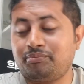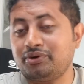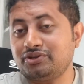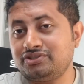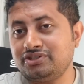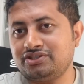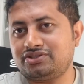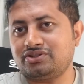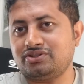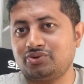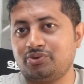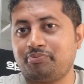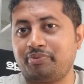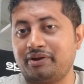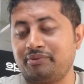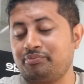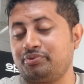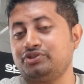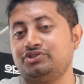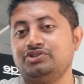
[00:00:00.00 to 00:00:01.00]
position,
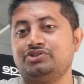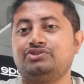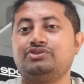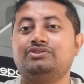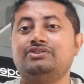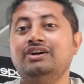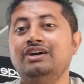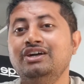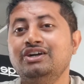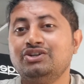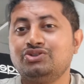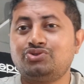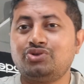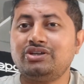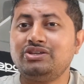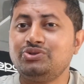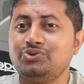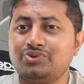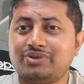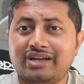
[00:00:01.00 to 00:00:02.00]
open position.
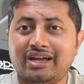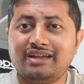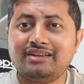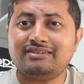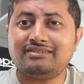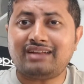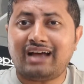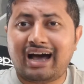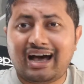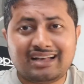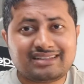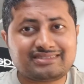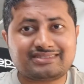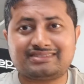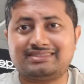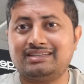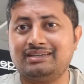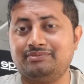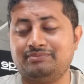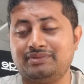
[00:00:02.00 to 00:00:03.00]
So you can
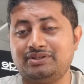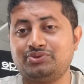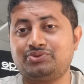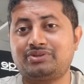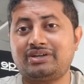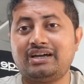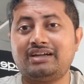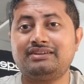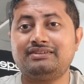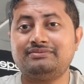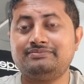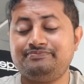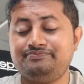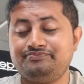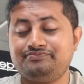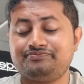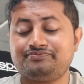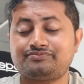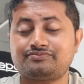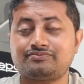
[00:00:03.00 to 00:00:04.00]
ask them, you can
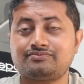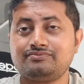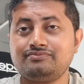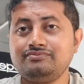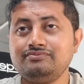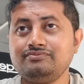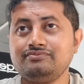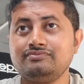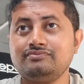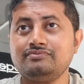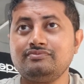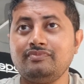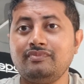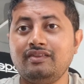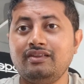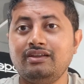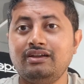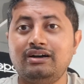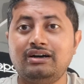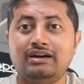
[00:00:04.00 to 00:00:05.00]

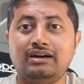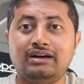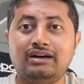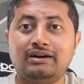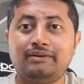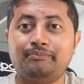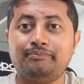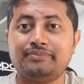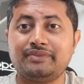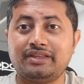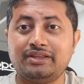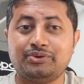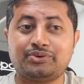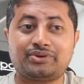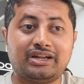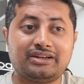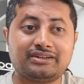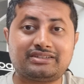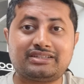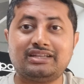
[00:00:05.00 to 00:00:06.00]
um,
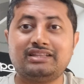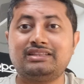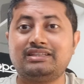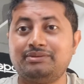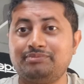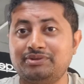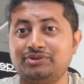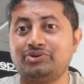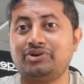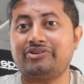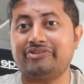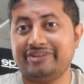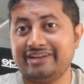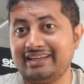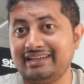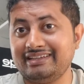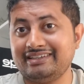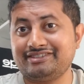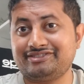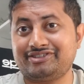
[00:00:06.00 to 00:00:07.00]
can tell them you are
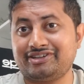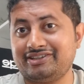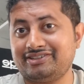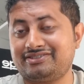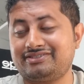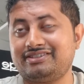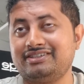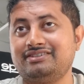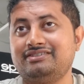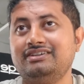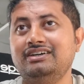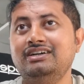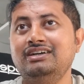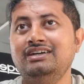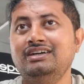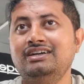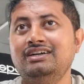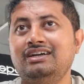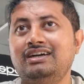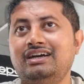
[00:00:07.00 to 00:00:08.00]
really interested
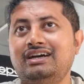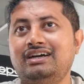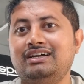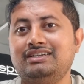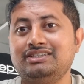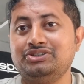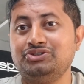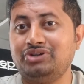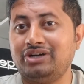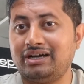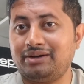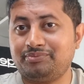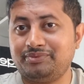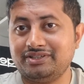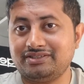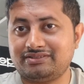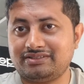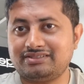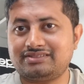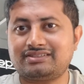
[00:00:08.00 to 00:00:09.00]
and you
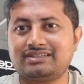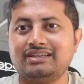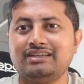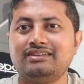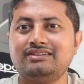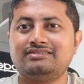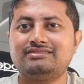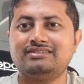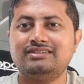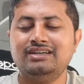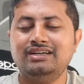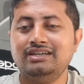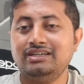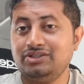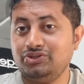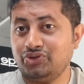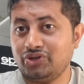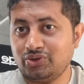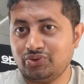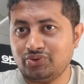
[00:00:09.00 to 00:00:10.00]
have these skills
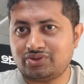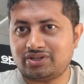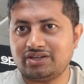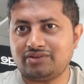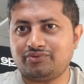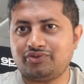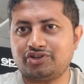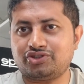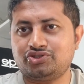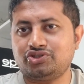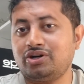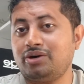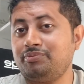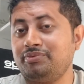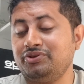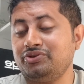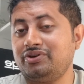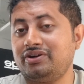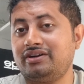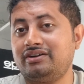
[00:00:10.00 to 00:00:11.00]
you are looking for
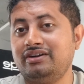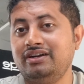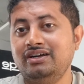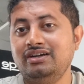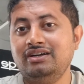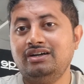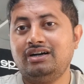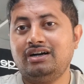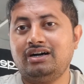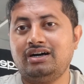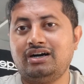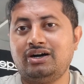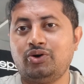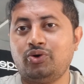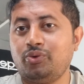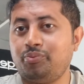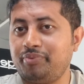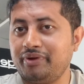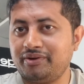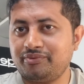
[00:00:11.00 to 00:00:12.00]
job you are
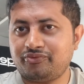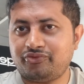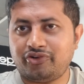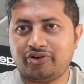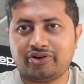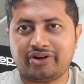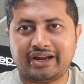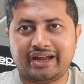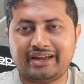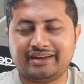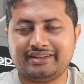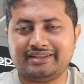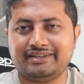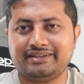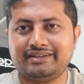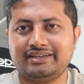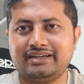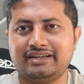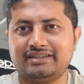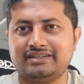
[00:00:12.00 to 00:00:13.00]
uh, open for
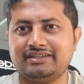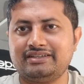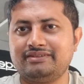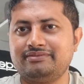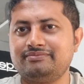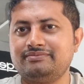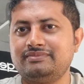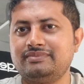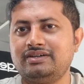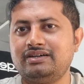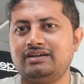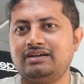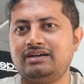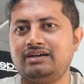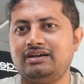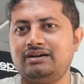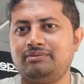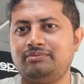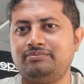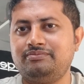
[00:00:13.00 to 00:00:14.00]
any any
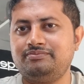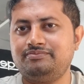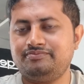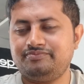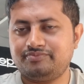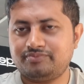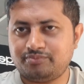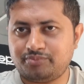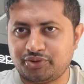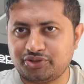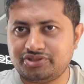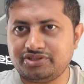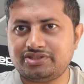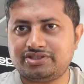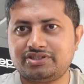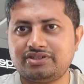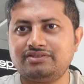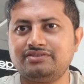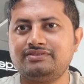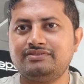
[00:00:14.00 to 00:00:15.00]
uh,
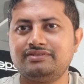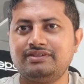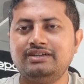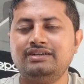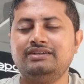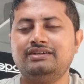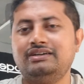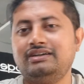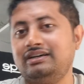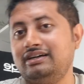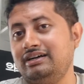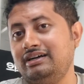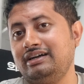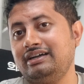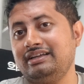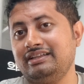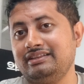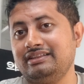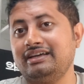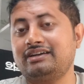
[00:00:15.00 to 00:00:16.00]
position
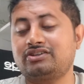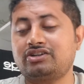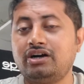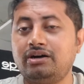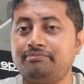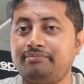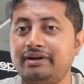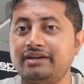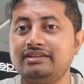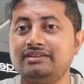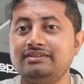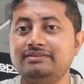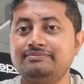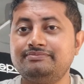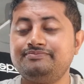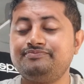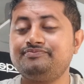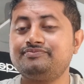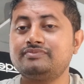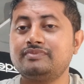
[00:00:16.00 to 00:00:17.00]
uh, in that
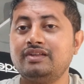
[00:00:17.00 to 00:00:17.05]
company